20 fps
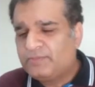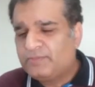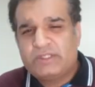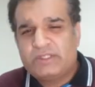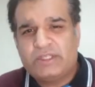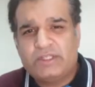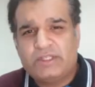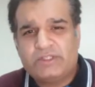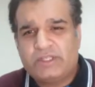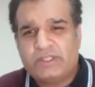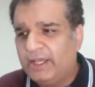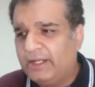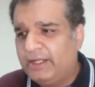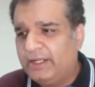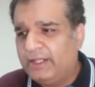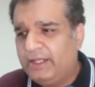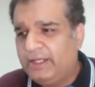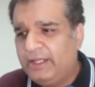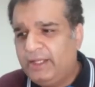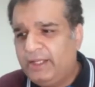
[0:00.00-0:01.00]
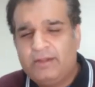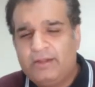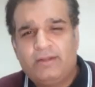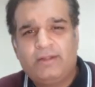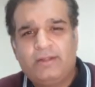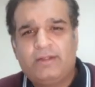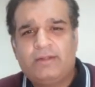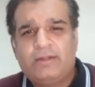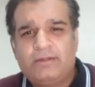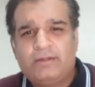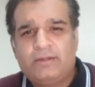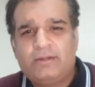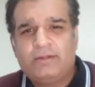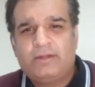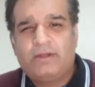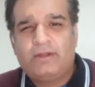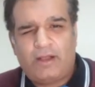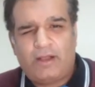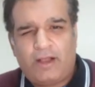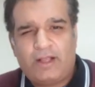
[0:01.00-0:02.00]
Sincerely,
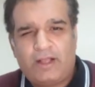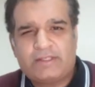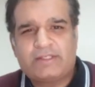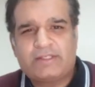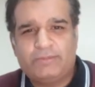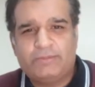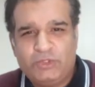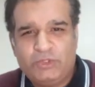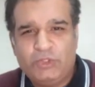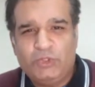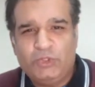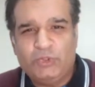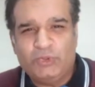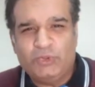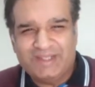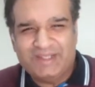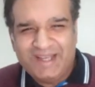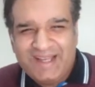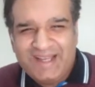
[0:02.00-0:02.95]
awesome dude.